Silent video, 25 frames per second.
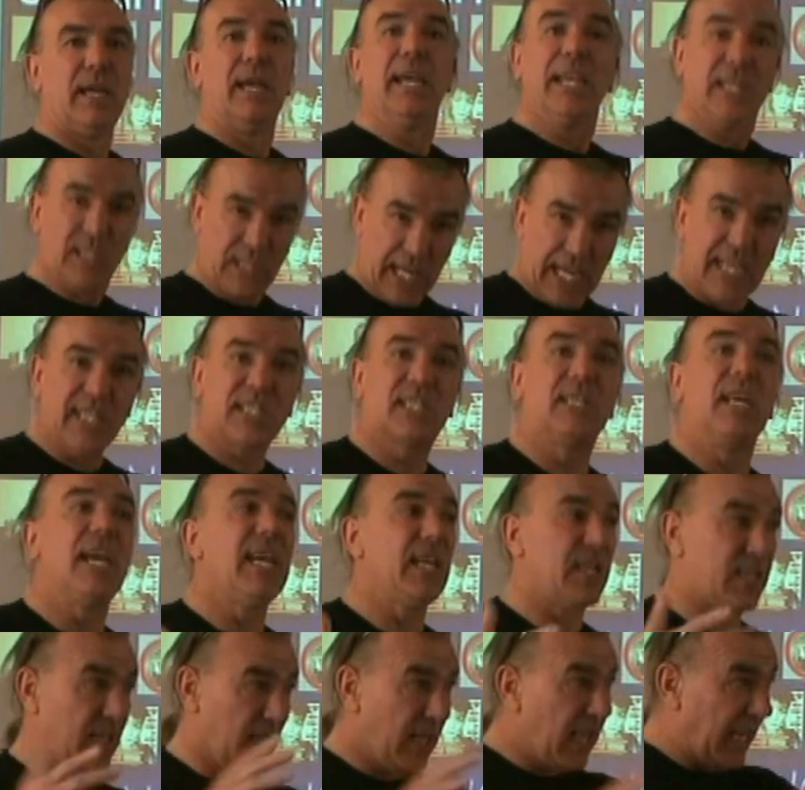just
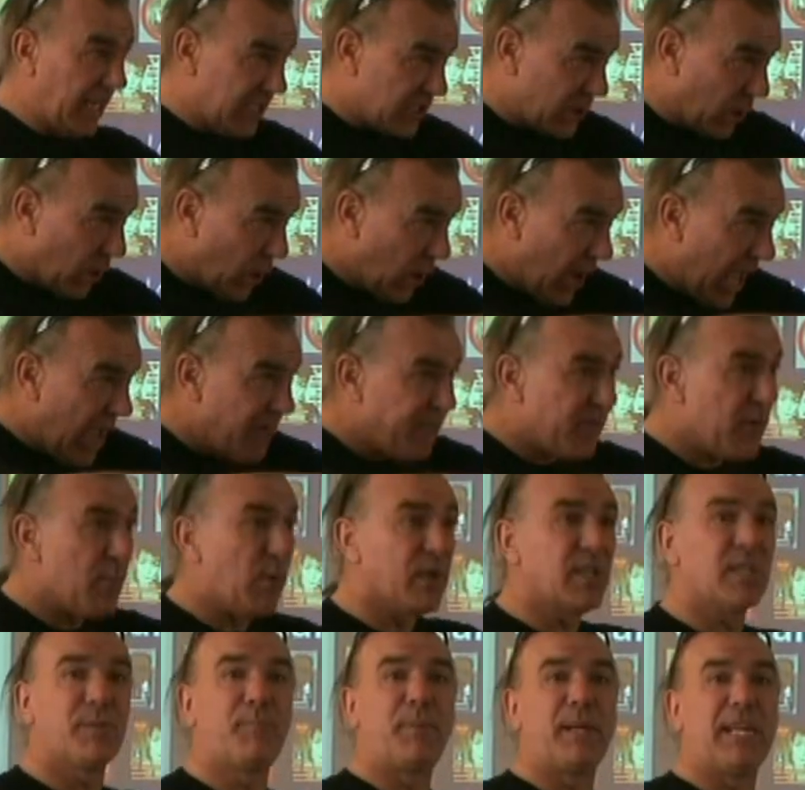because it's
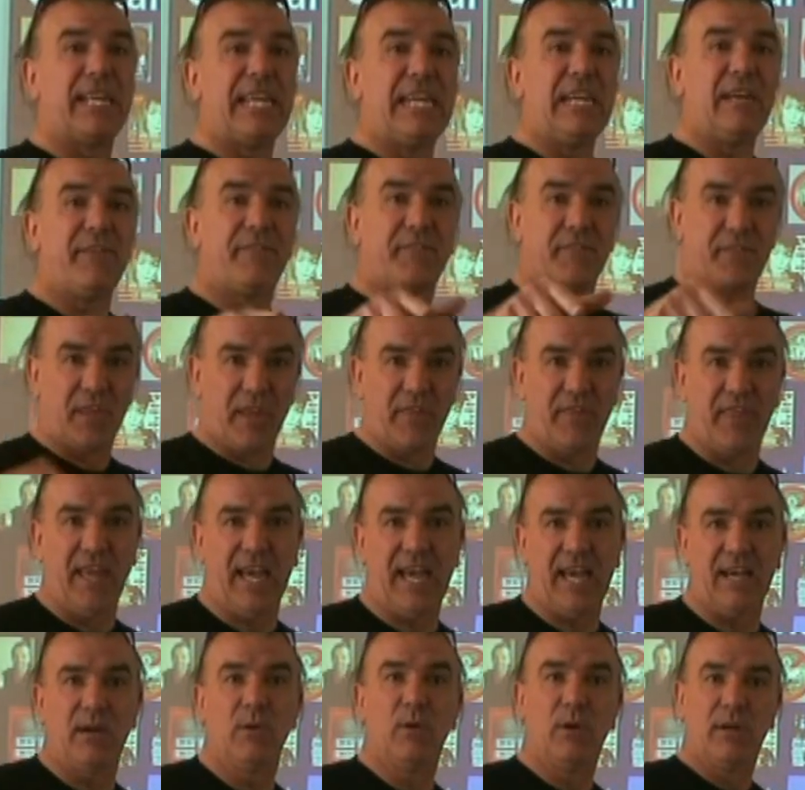everyone's belief that
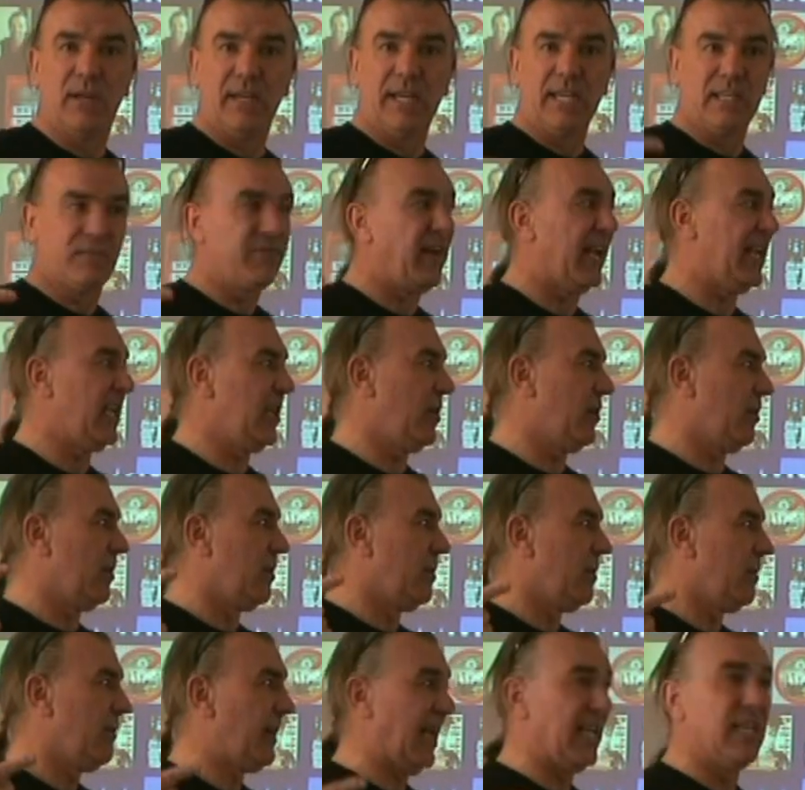is
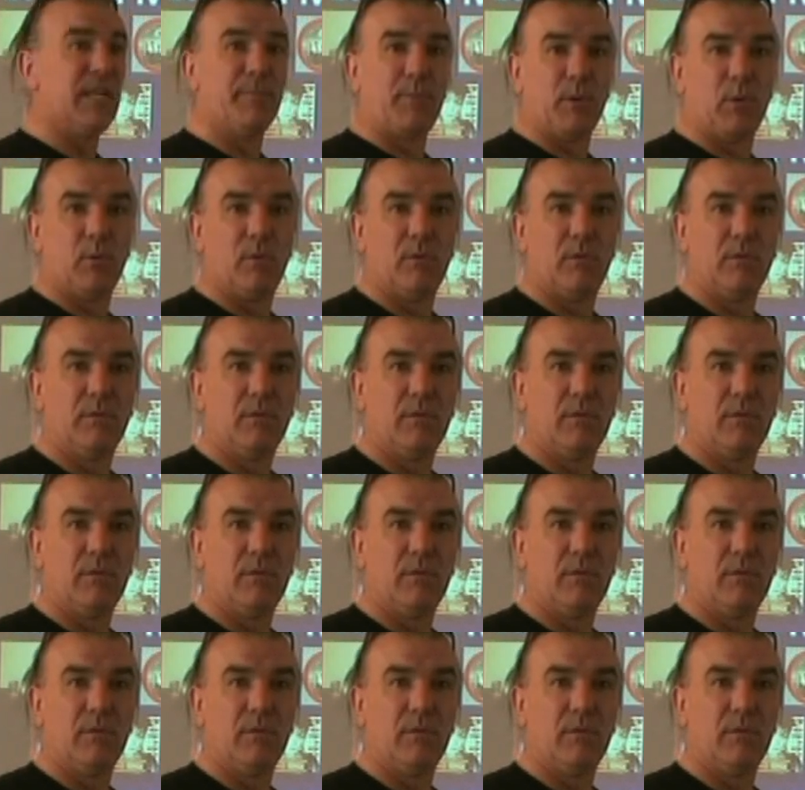valuable.